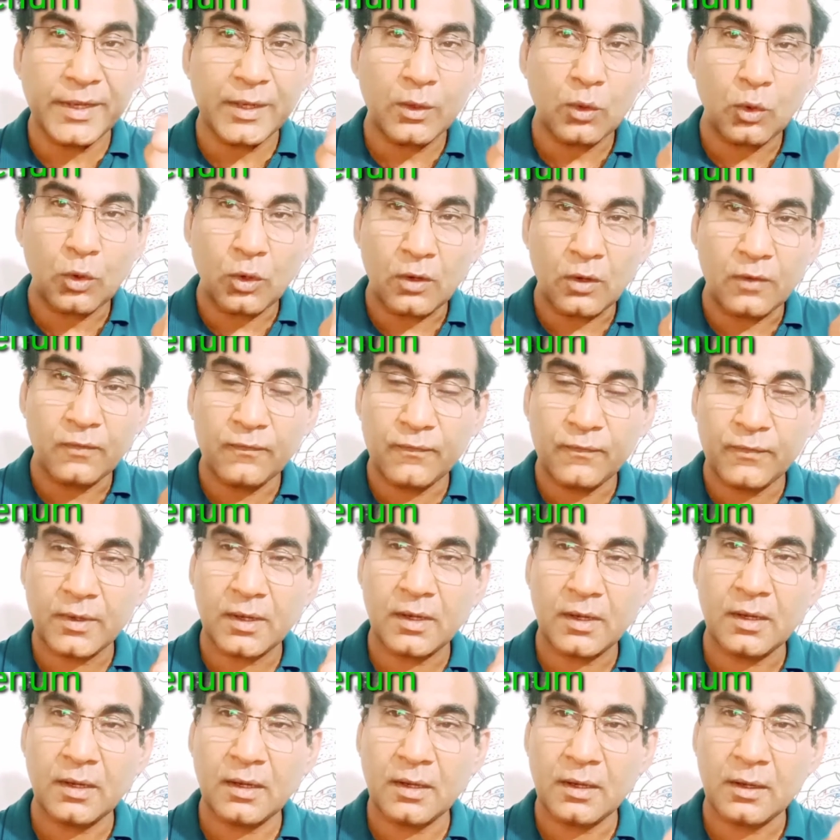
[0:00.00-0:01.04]
of
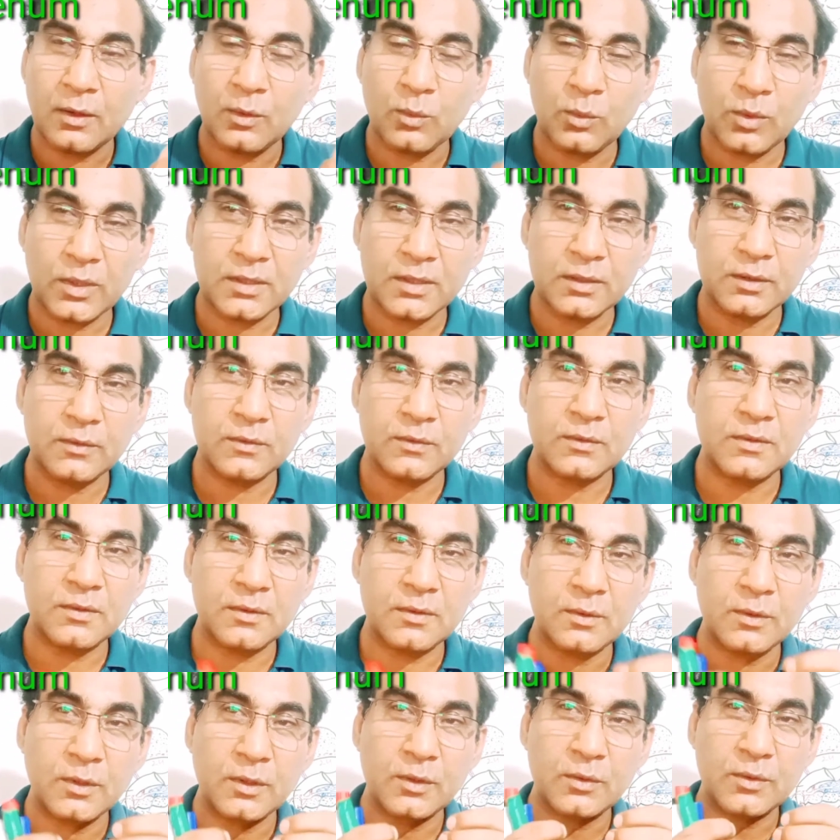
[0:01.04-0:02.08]
what
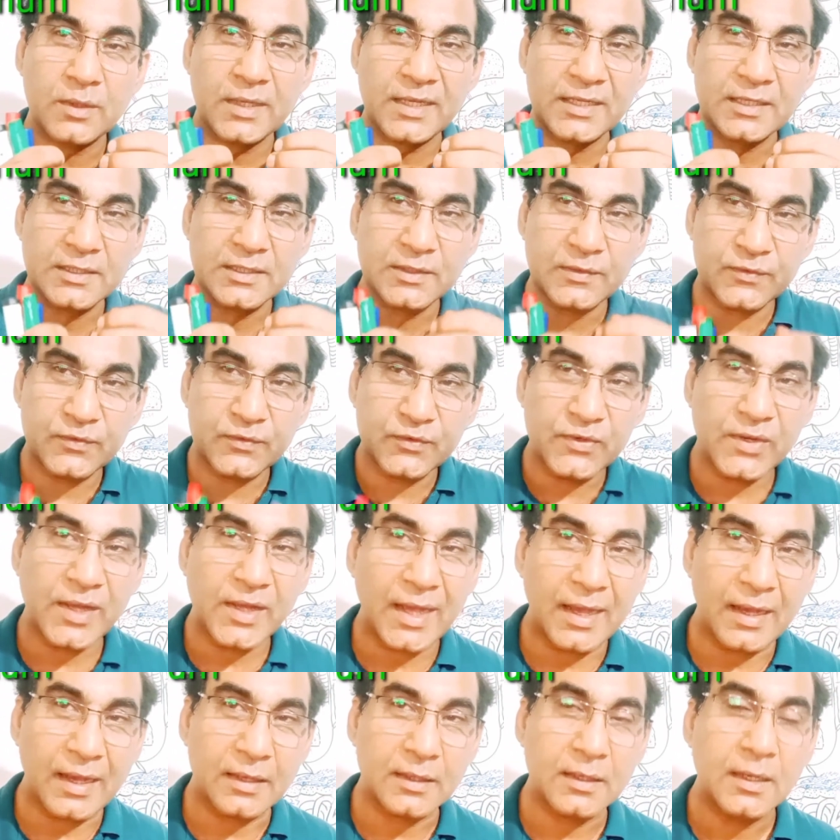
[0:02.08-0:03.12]
your digestive
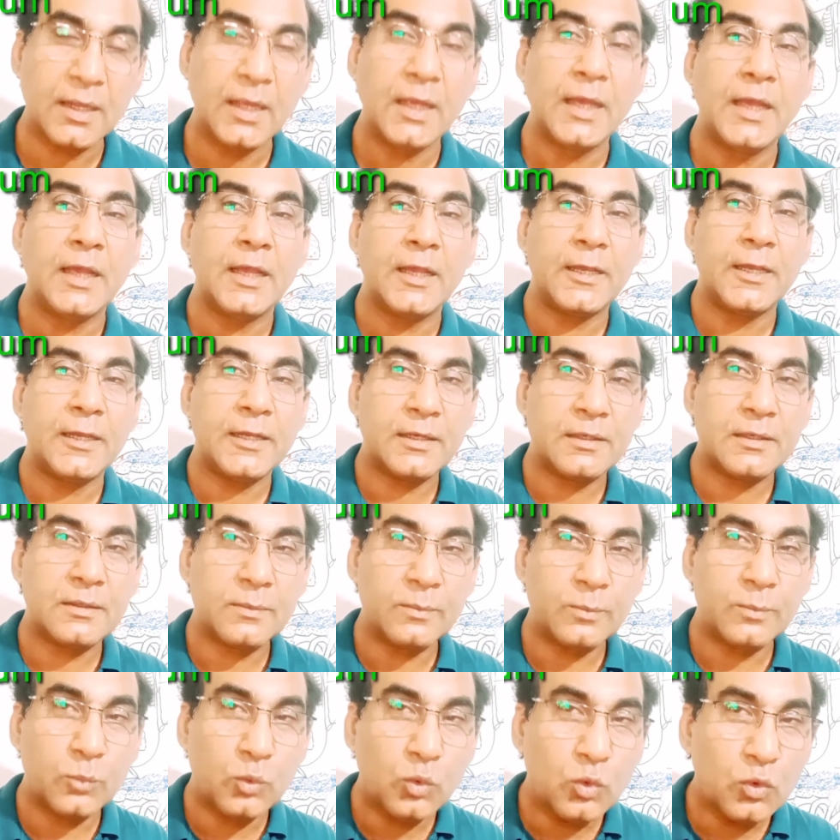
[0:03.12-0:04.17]
tract, it
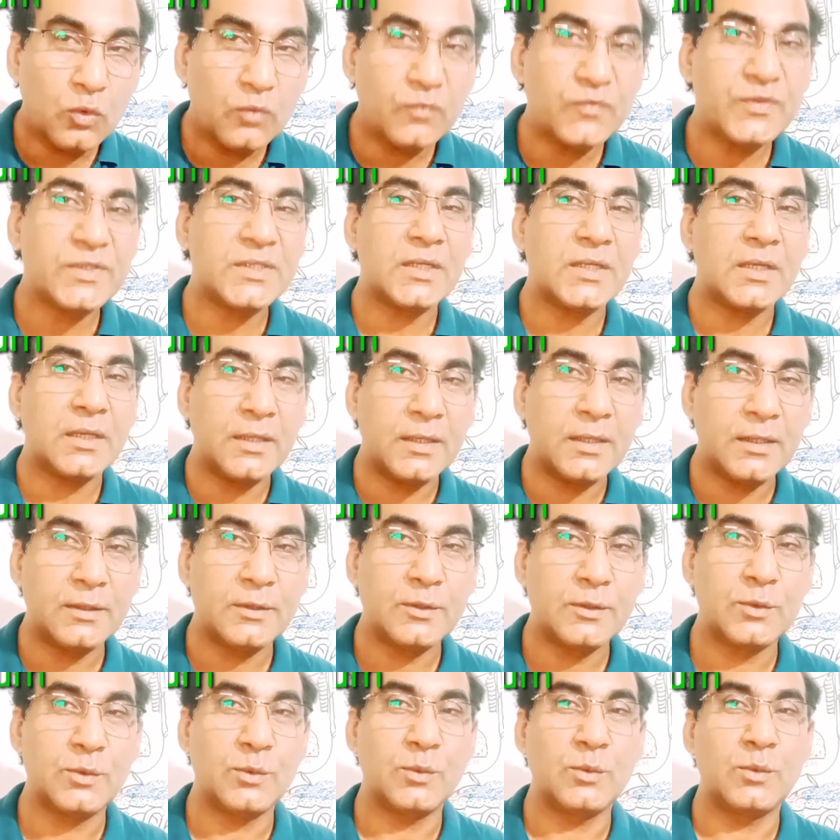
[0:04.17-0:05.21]
moves
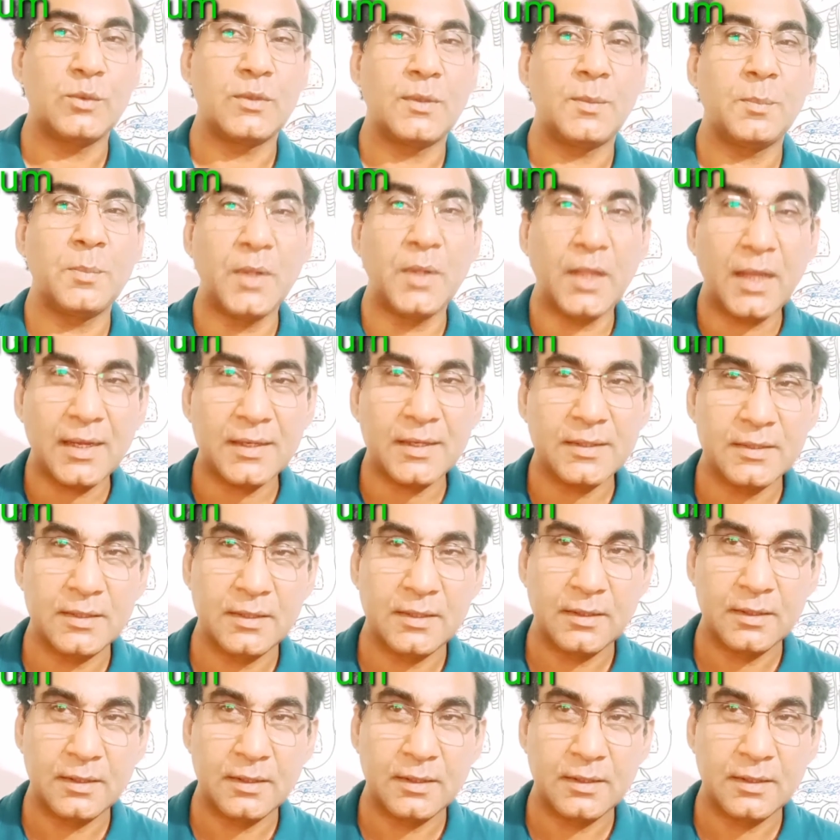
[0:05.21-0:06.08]
into the blood,